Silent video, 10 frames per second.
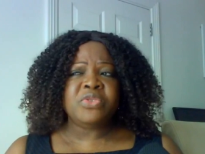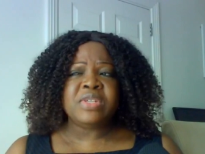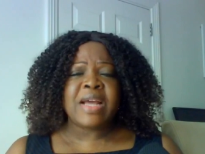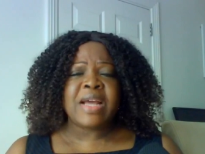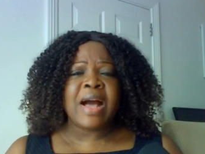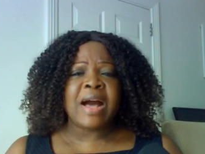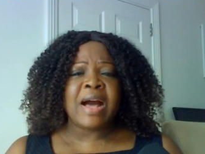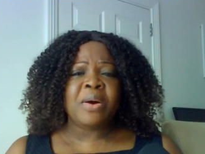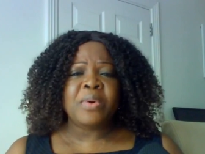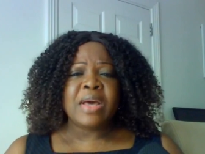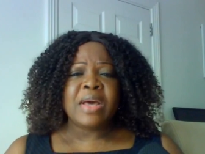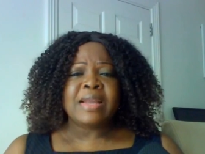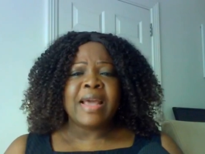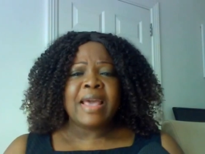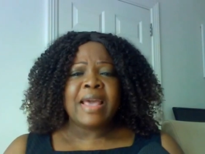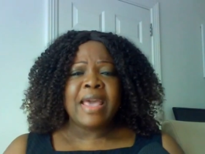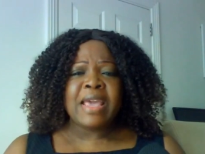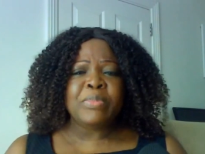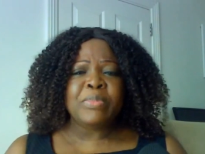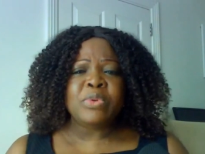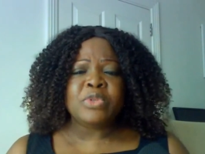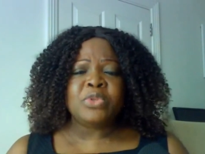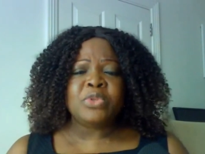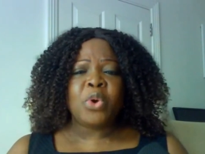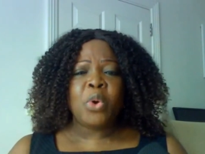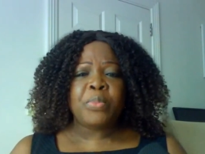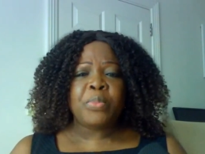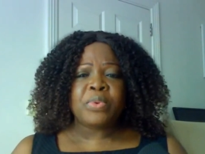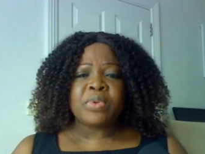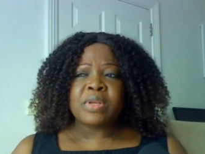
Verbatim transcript: wondering how they are able to cope